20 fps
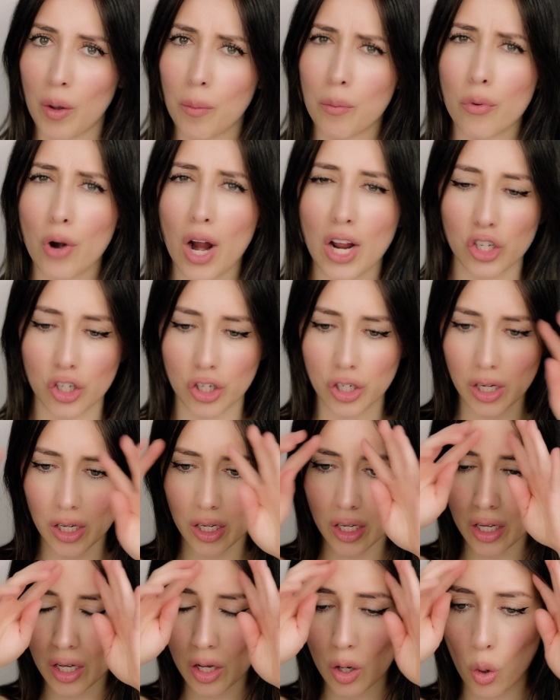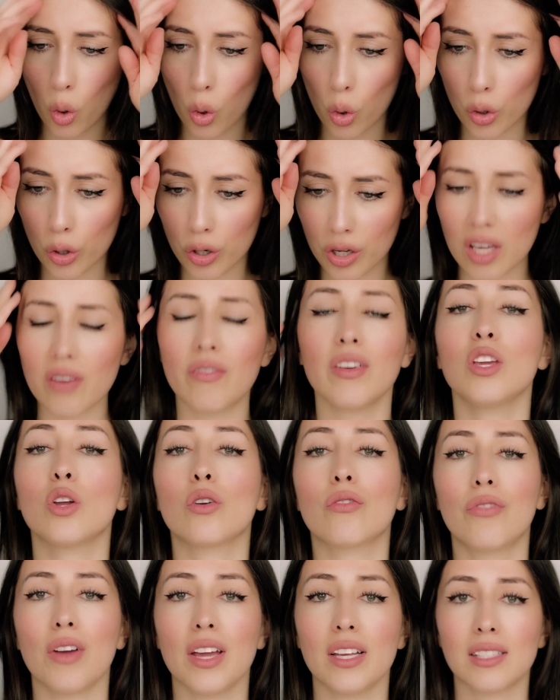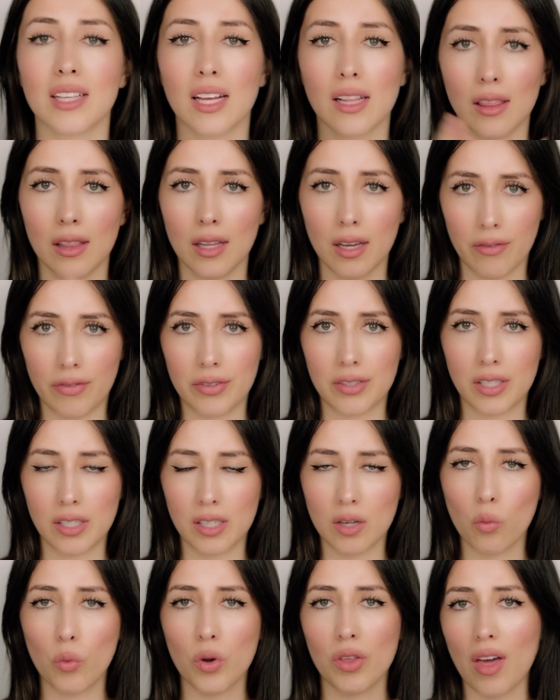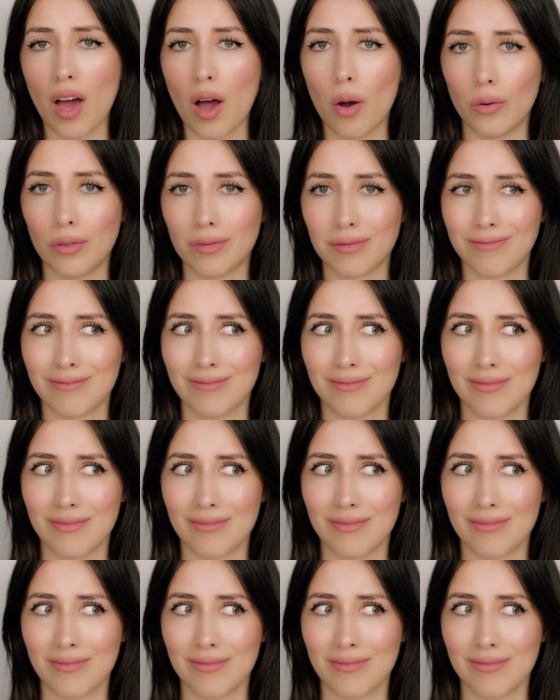brushing or giving your face a lift without